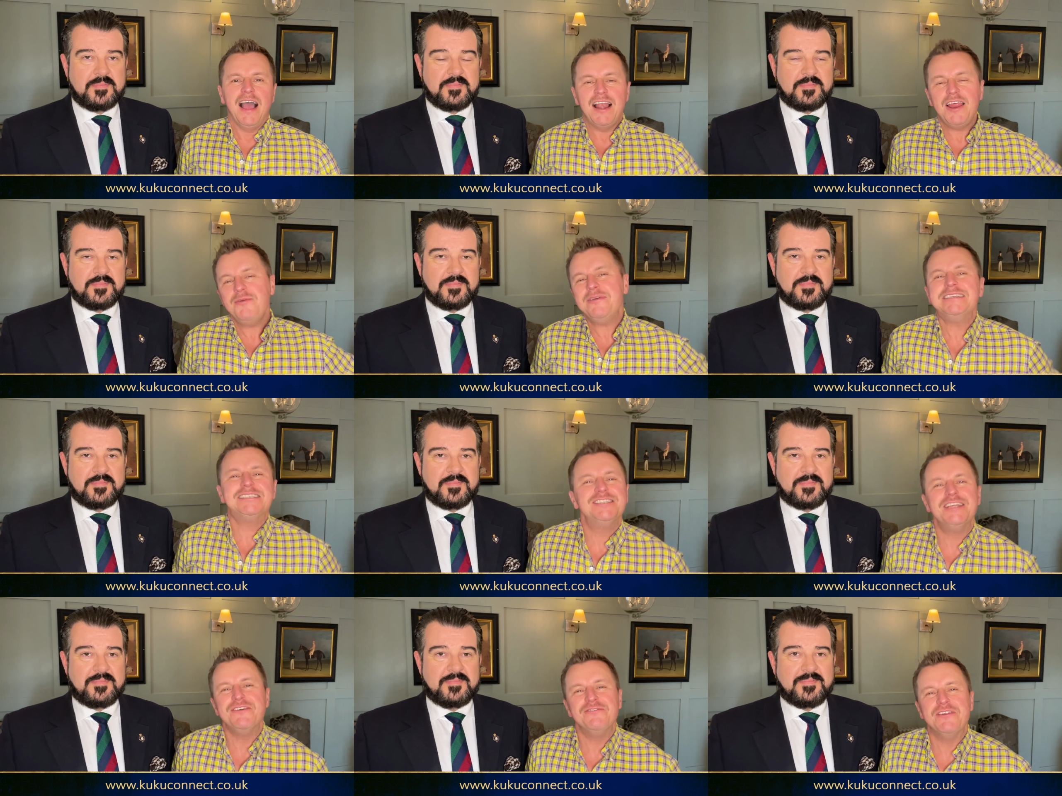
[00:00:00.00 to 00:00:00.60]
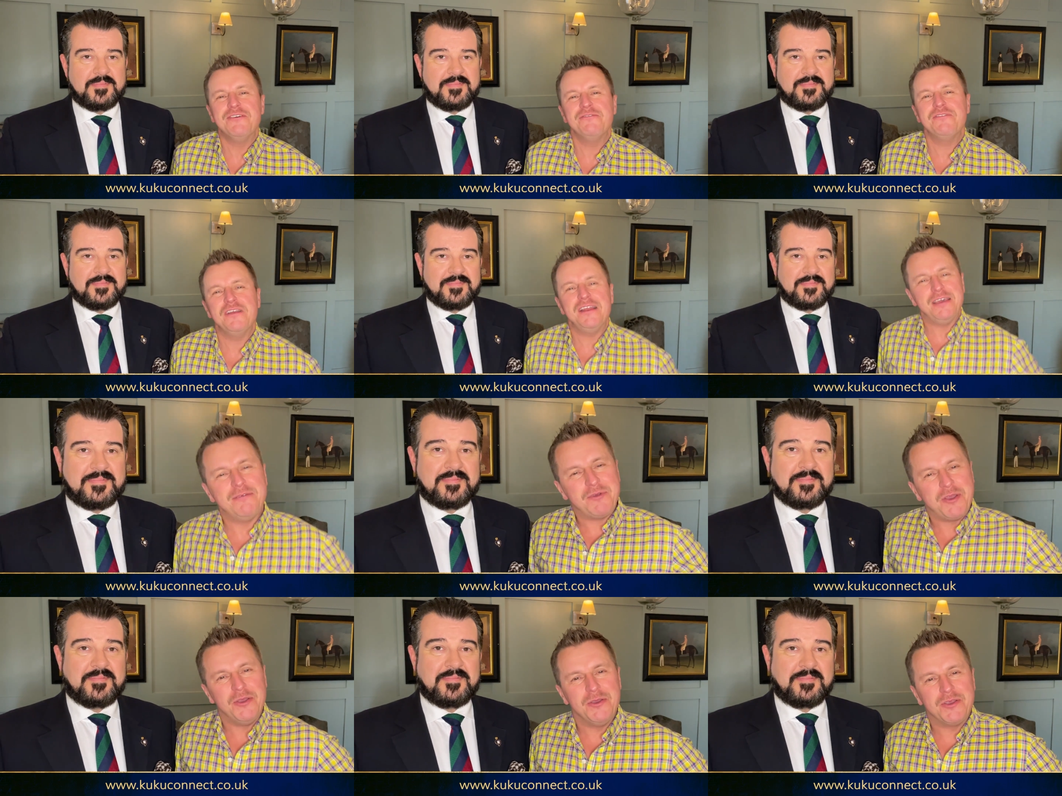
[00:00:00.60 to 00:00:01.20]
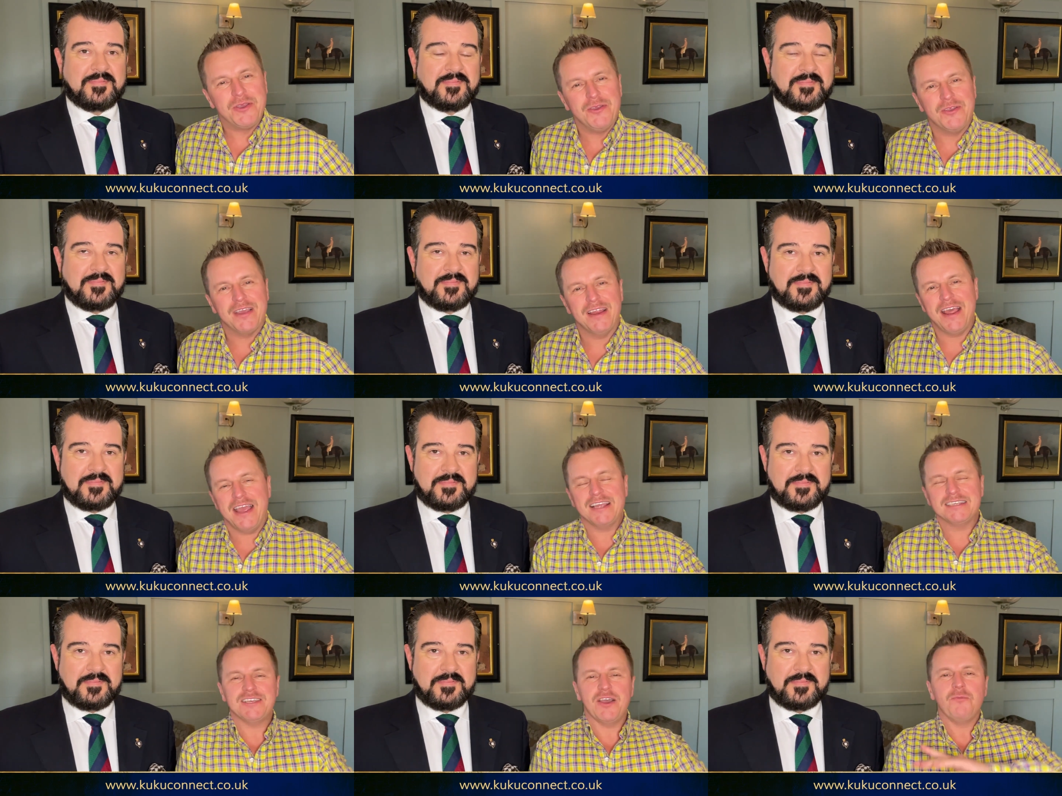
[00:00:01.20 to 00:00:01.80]
Speaker 1: Hello, it's Stephen and Philip, KuKu
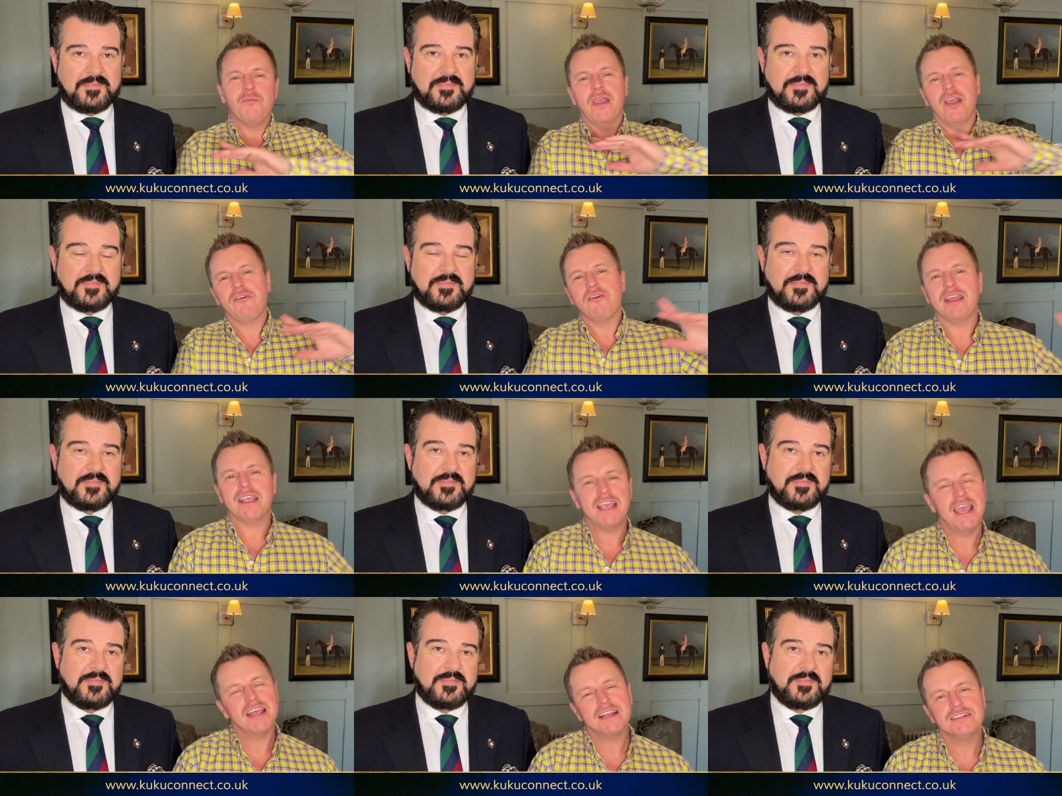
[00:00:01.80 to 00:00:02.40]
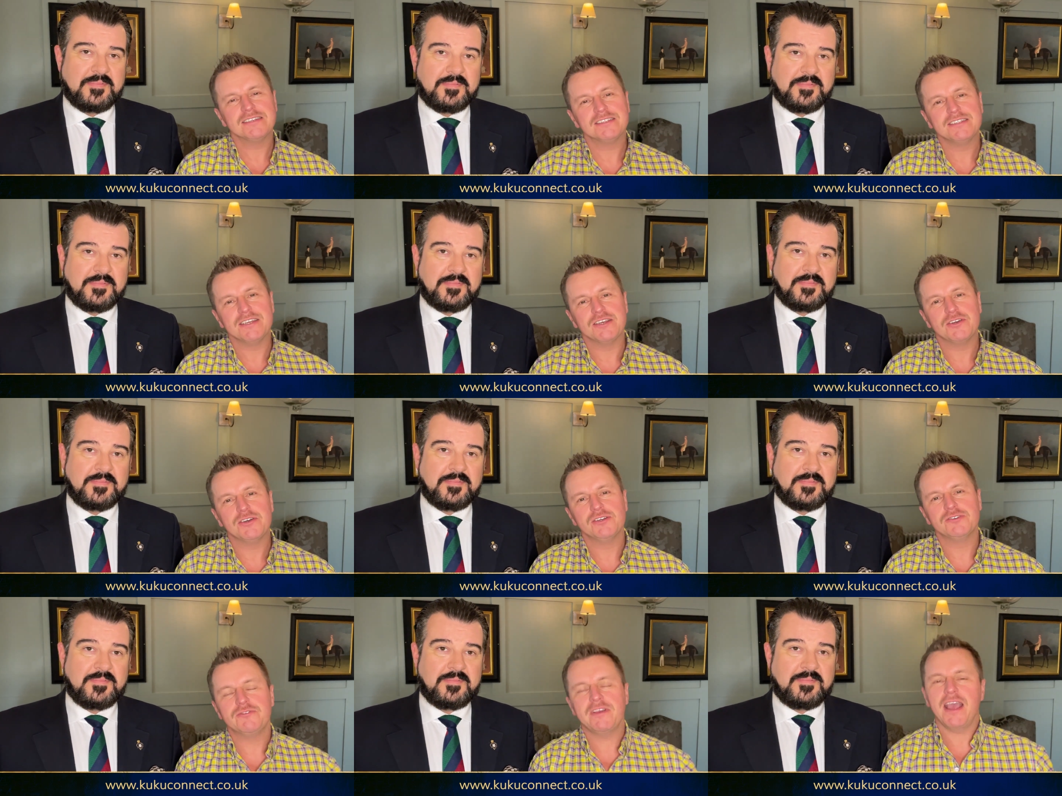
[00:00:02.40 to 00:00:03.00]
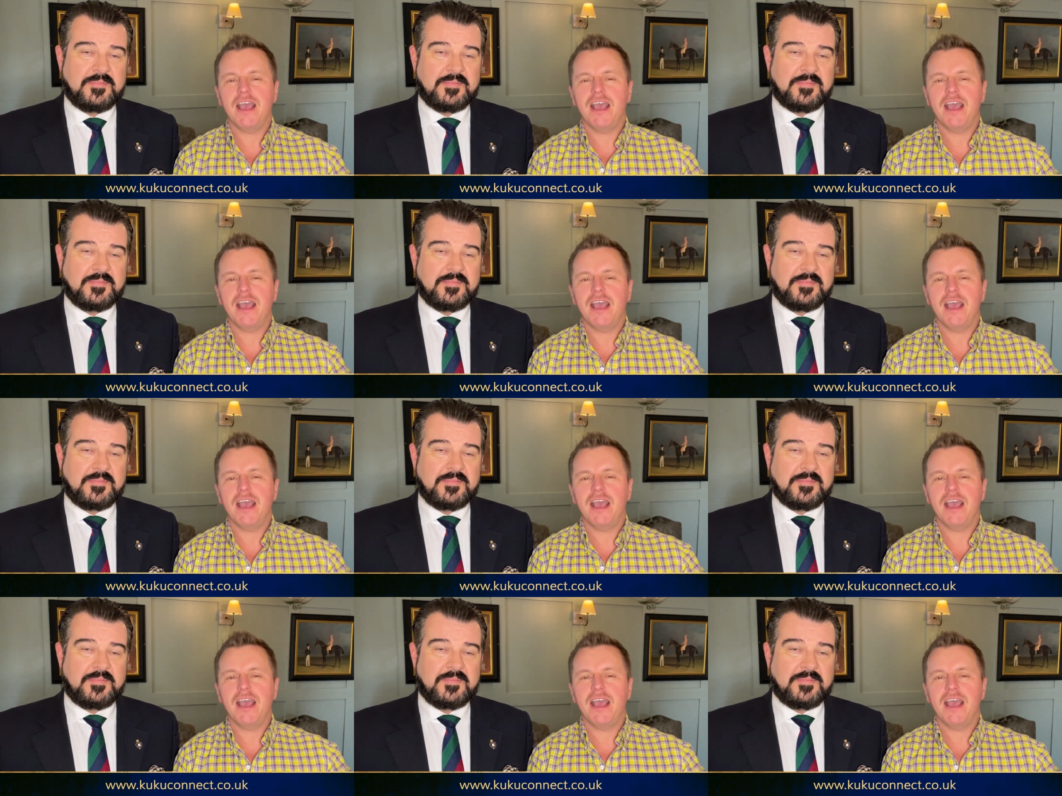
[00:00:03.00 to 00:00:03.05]
Connect, and we are at Kedleston Country